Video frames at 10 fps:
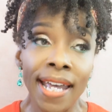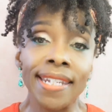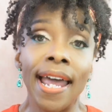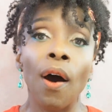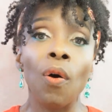
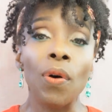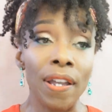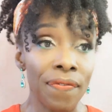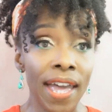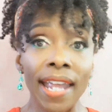Now,
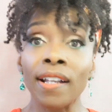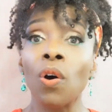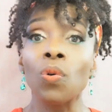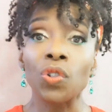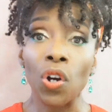if that
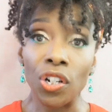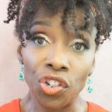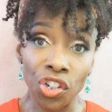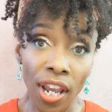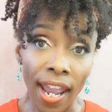goes
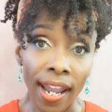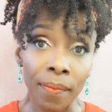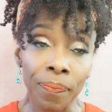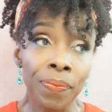unchecked,